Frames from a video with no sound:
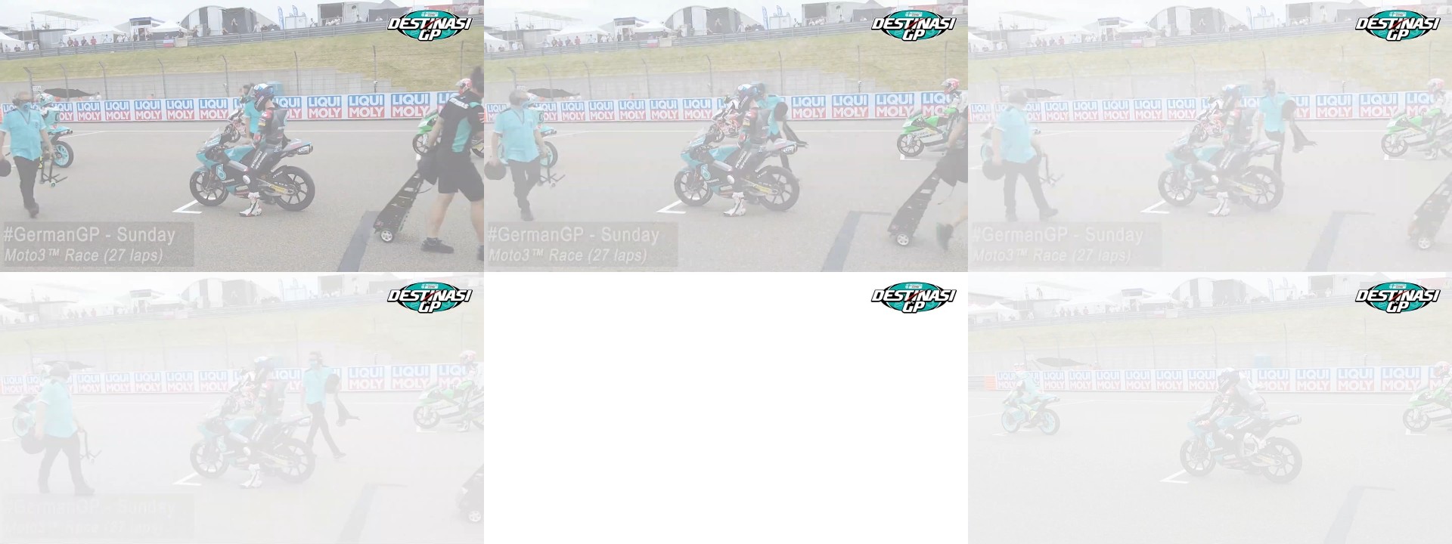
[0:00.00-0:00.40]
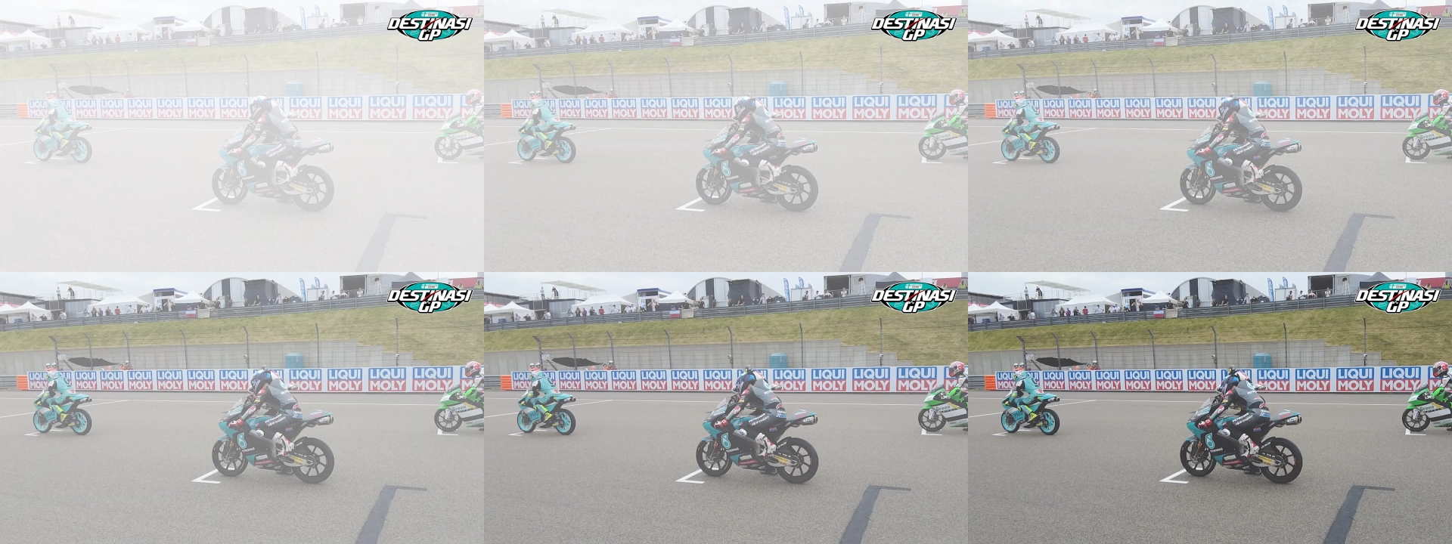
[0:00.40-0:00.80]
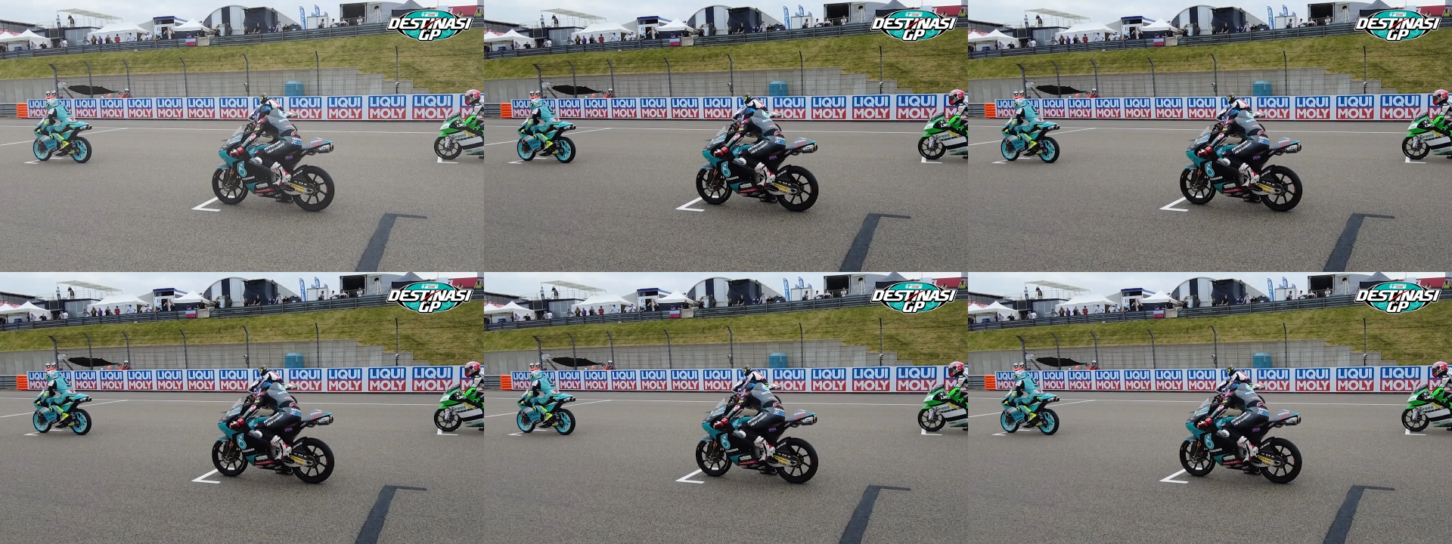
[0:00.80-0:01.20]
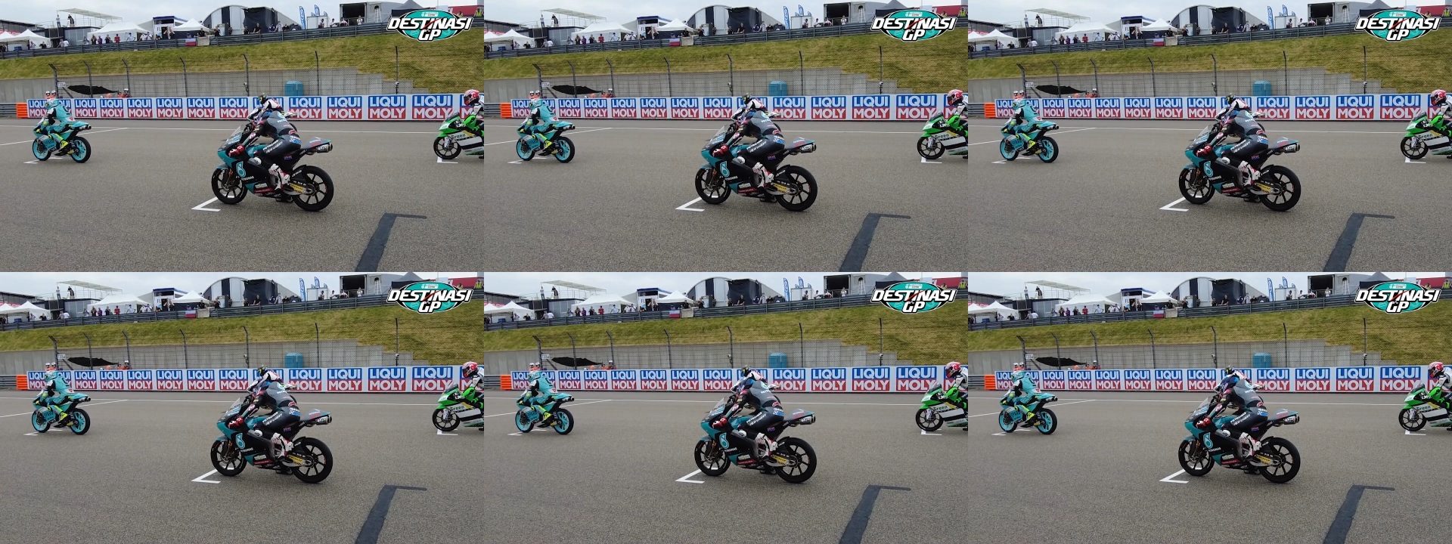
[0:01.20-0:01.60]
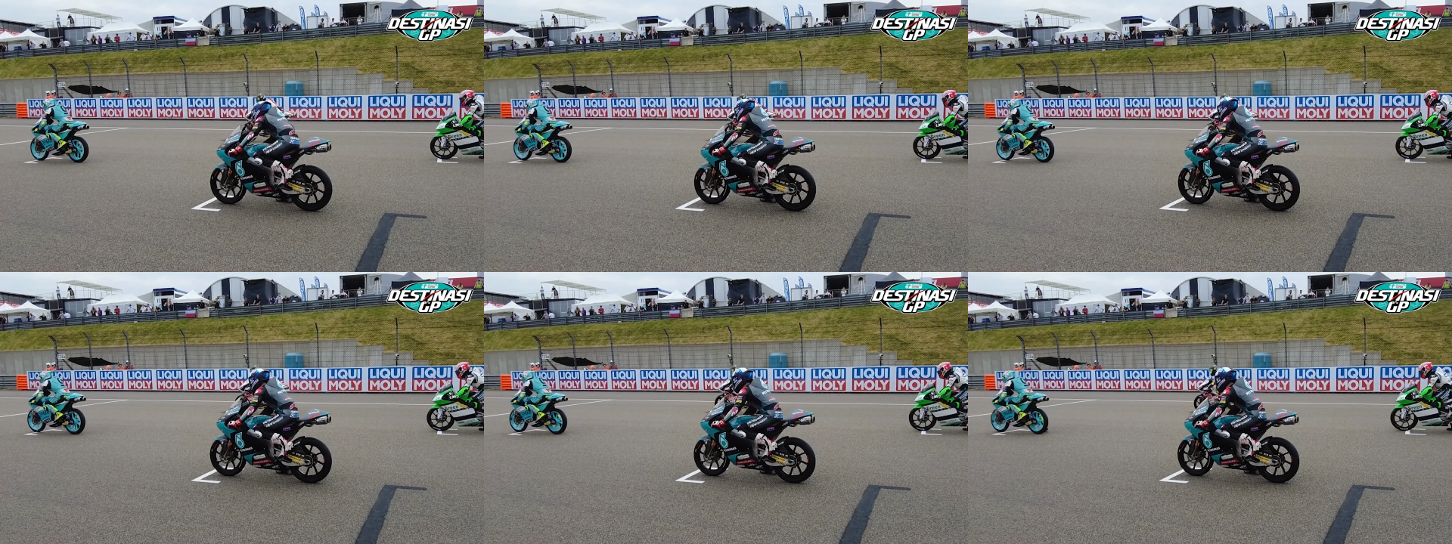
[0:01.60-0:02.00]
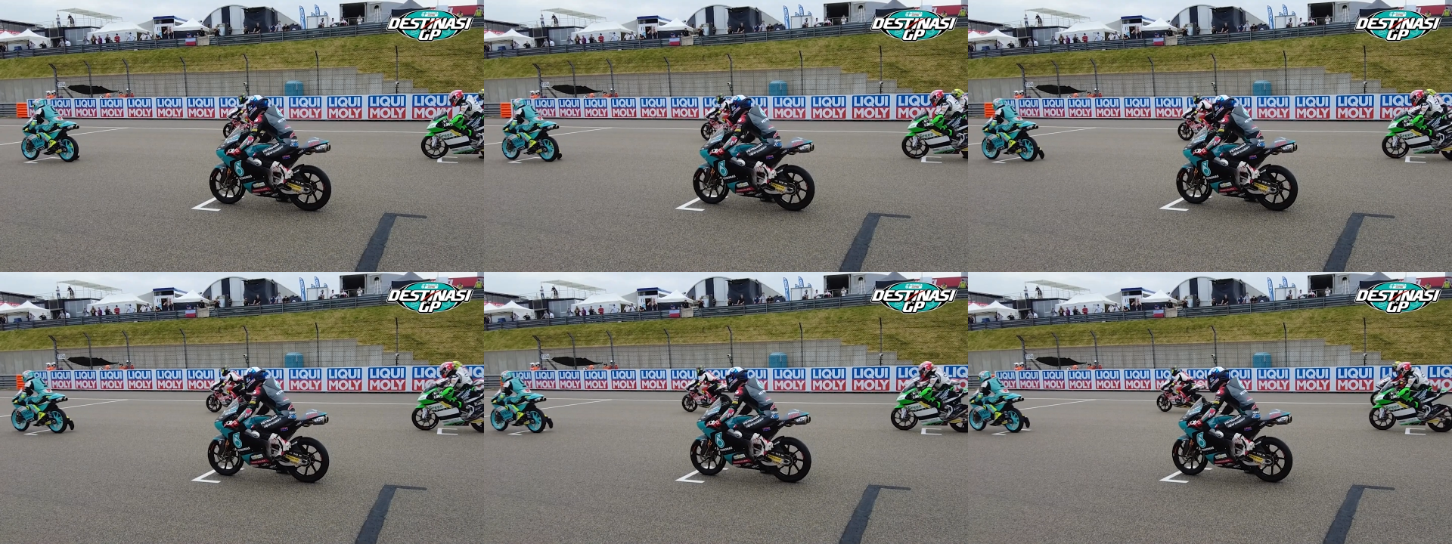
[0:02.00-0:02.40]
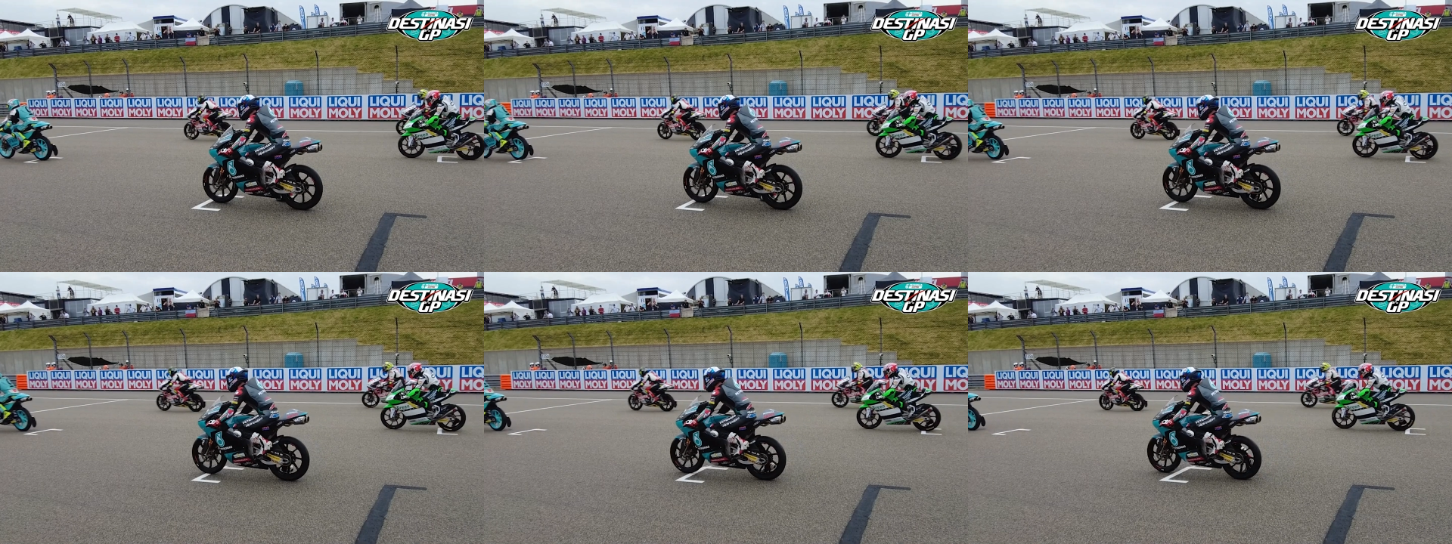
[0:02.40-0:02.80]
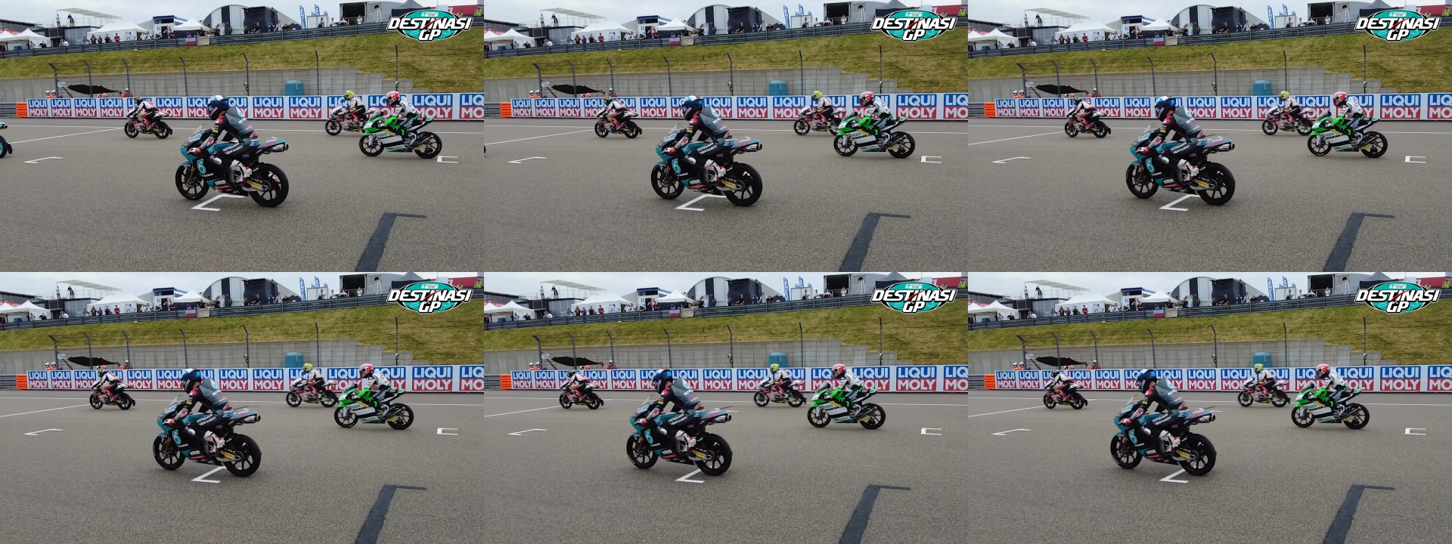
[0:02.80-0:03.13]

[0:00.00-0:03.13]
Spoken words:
[unreadable: no face in view]